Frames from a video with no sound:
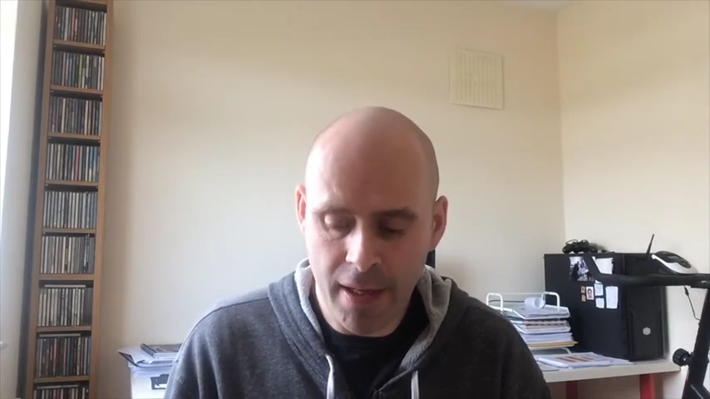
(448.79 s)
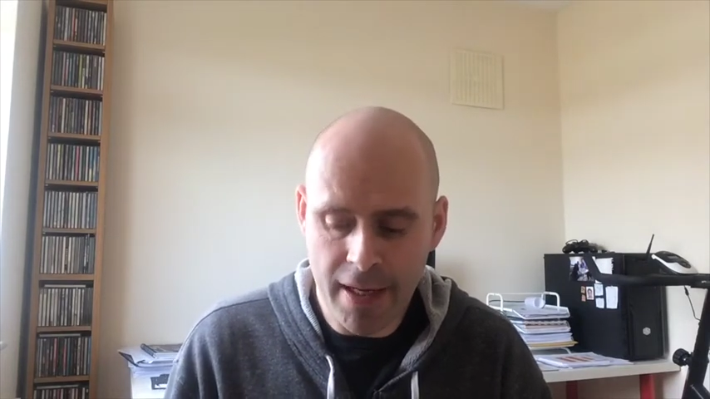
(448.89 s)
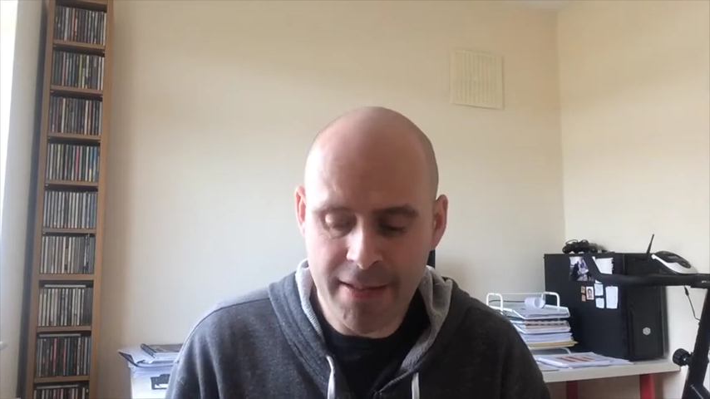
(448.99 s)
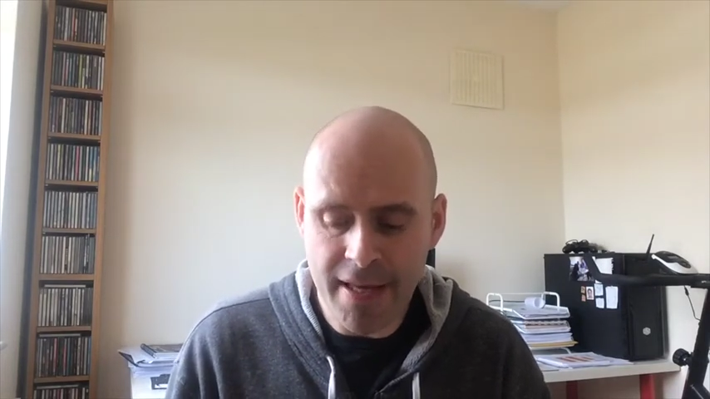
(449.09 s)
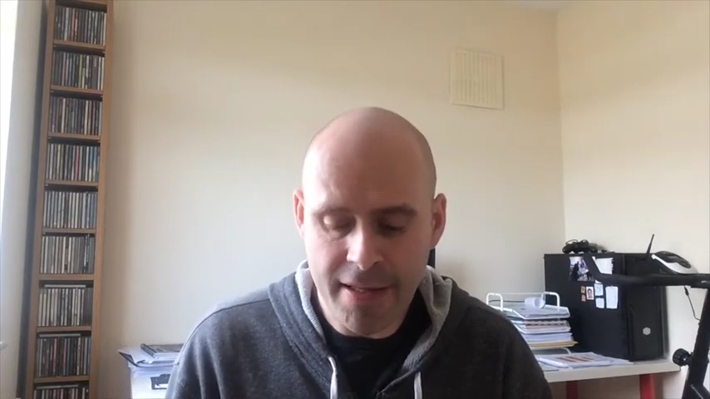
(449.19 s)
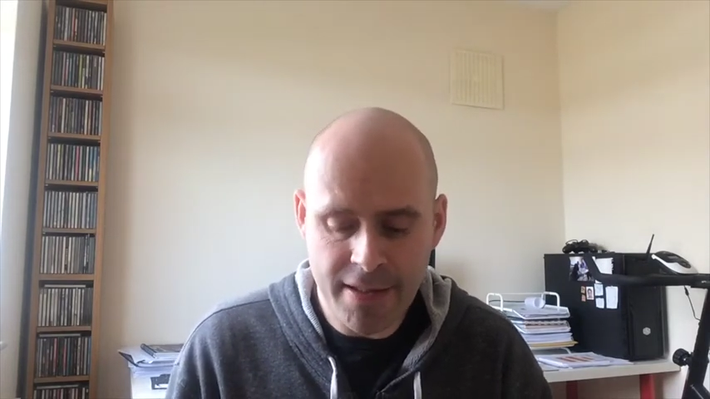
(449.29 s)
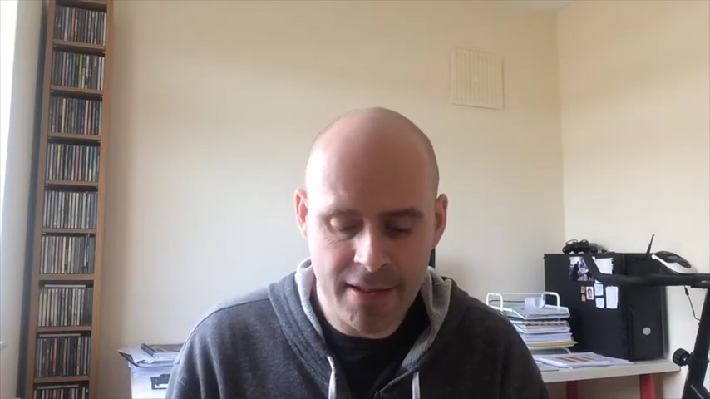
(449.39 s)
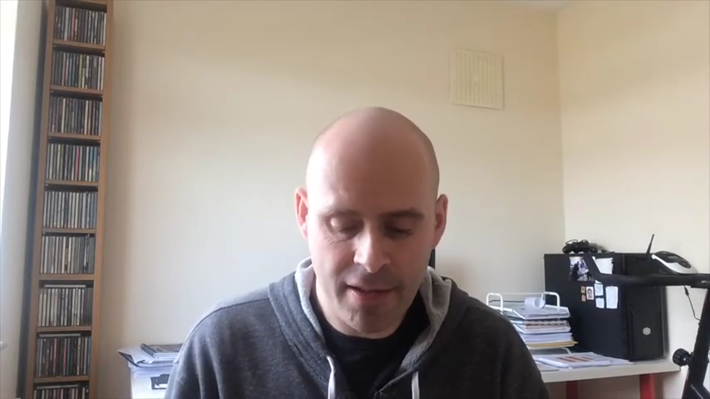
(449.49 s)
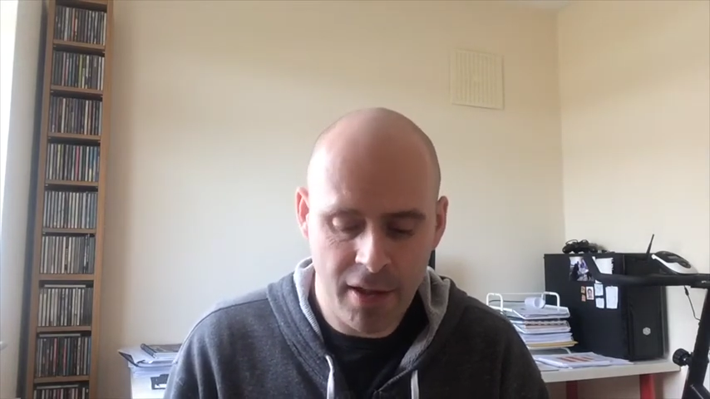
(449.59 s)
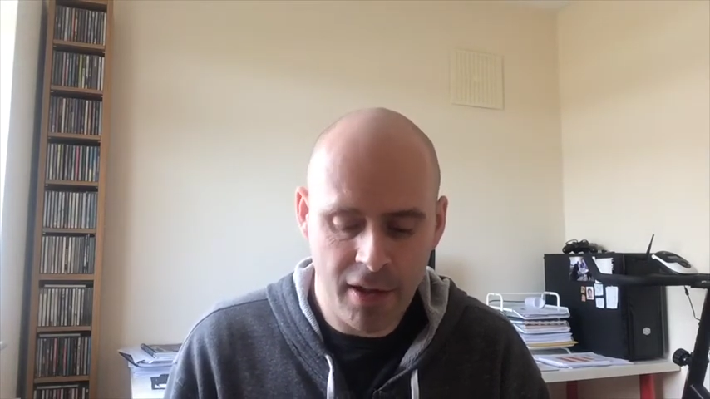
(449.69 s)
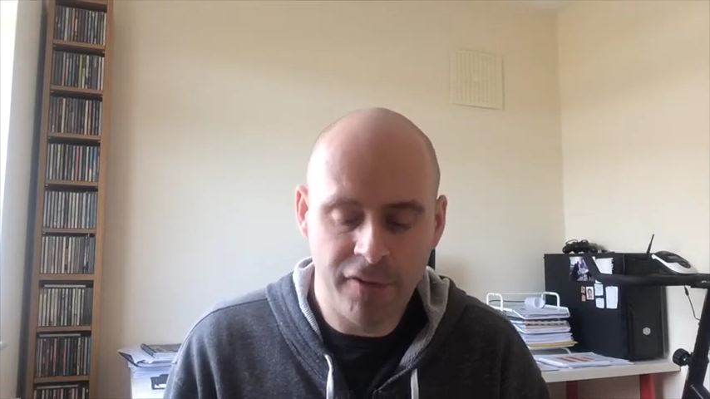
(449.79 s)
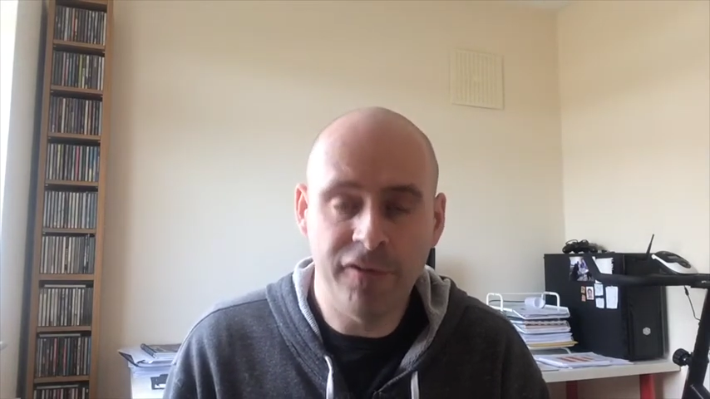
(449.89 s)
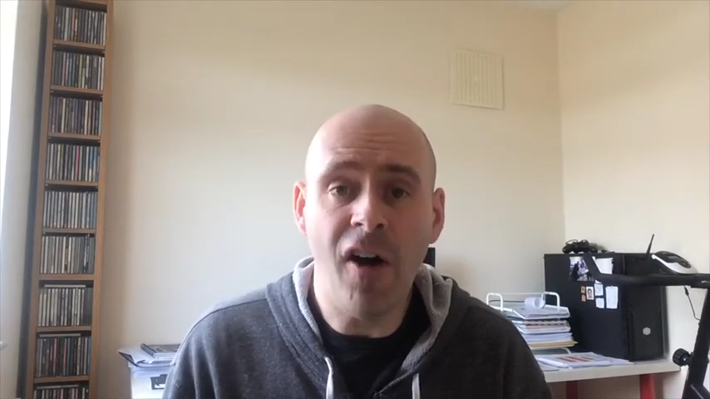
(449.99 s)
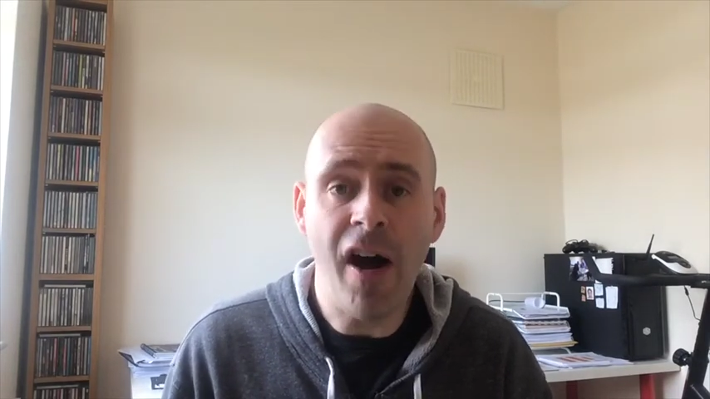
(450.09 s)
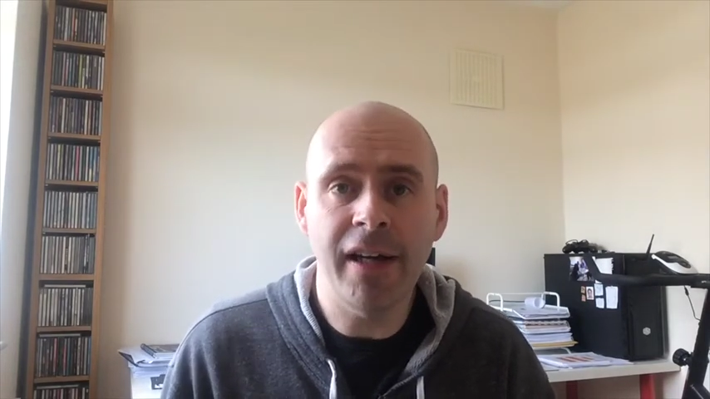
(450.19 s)
he says
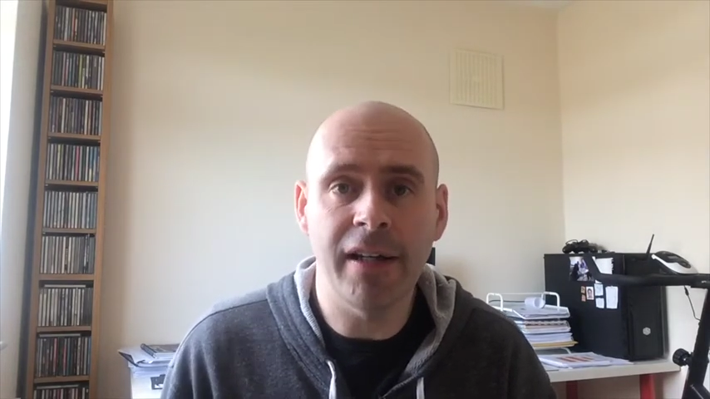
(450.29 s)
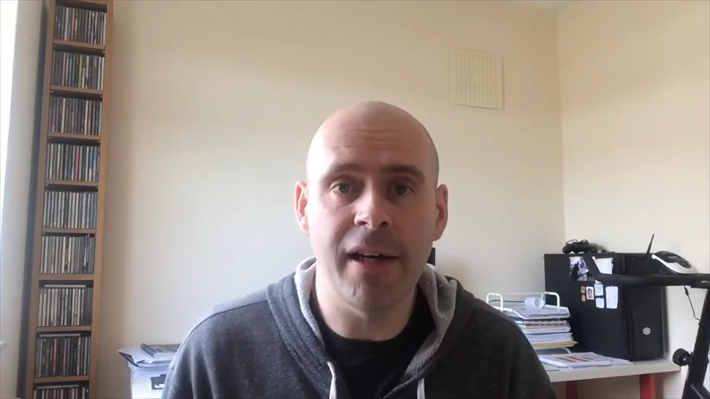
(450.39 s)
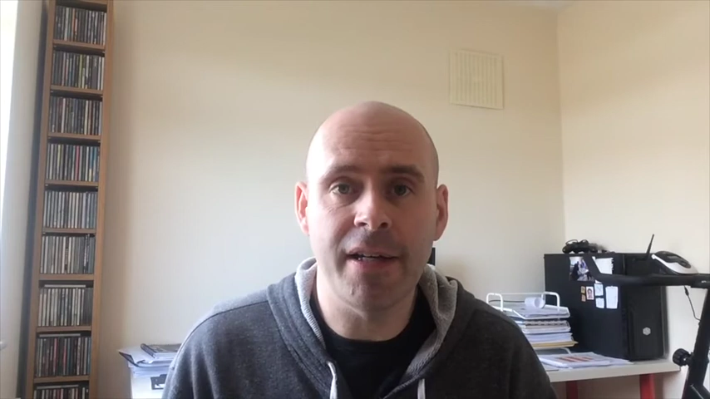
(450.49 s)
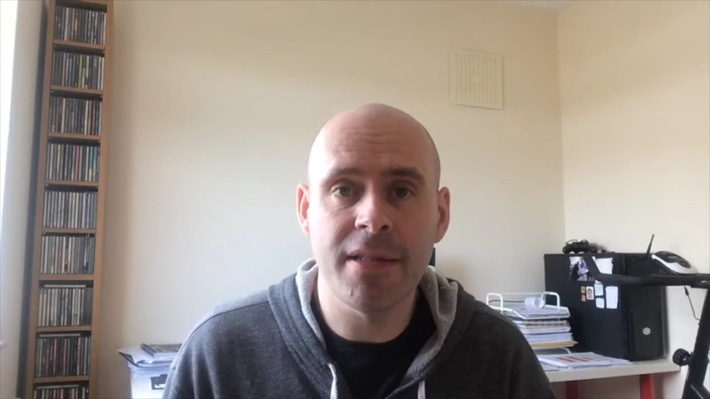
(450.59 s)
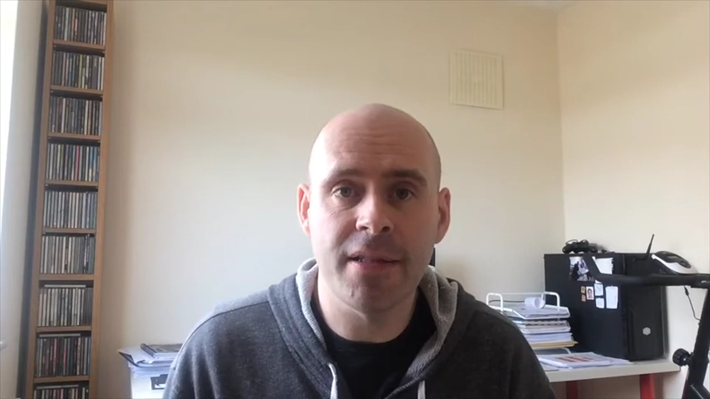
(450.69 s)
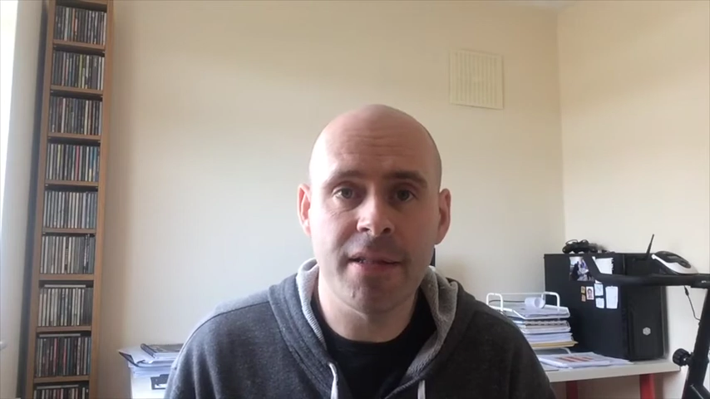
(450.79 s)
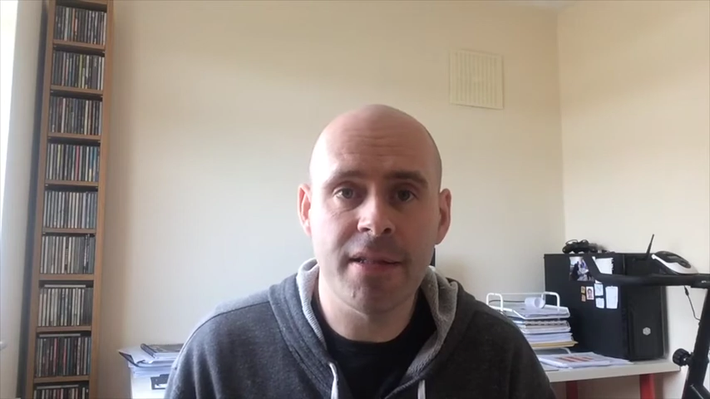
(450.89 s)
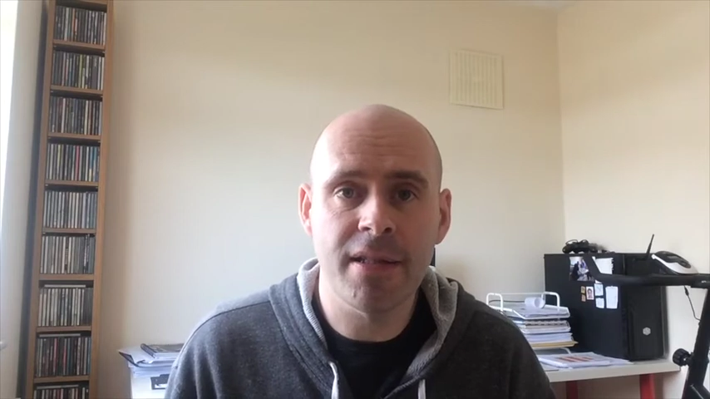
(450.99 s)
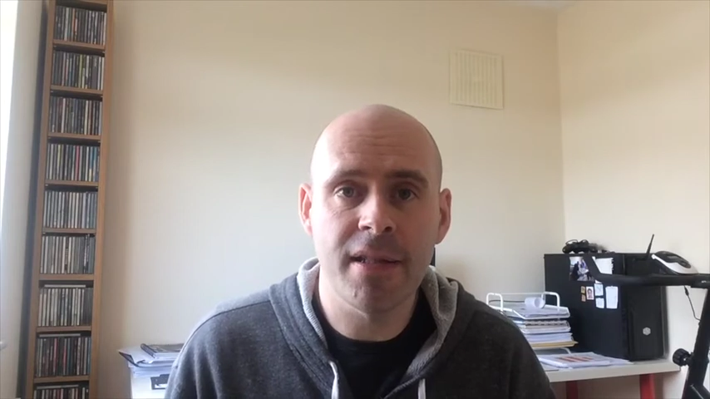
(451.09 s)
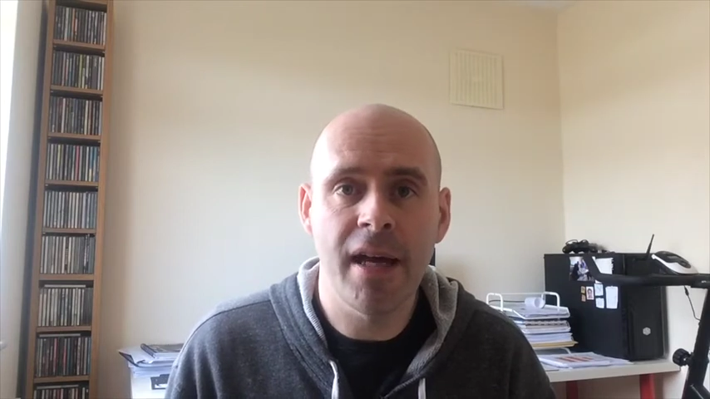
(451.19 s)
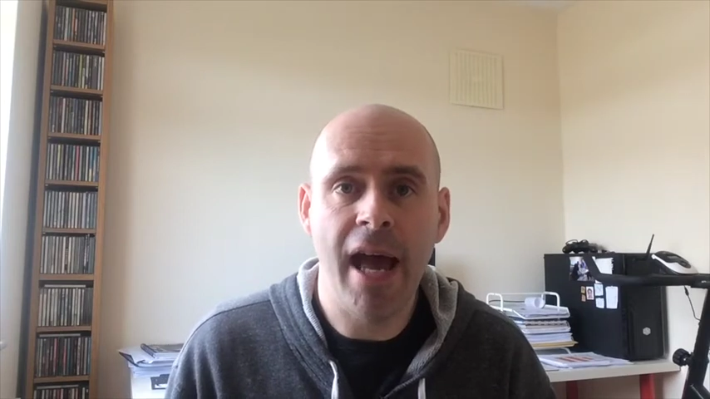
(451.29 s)
firelighters